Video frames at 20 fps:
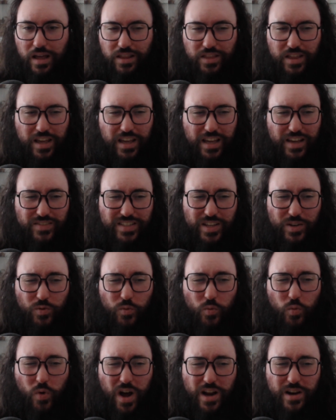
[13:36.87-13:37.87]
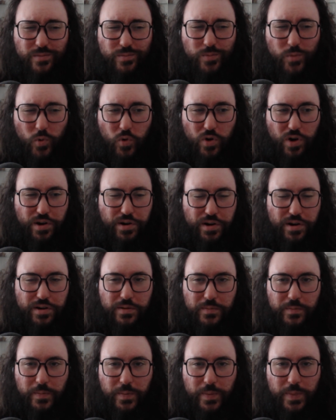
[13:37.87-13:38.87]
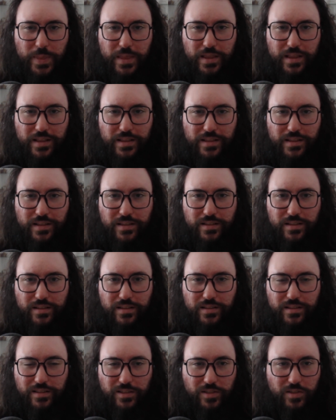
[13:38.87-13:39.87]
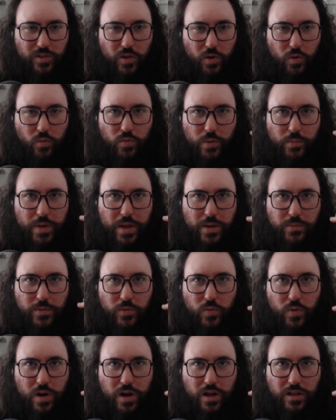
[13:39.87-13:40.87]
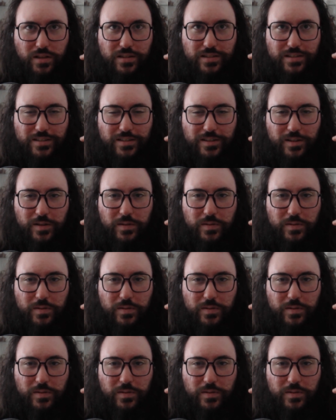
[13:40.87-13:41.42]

think I've seen one more. Don't remember what.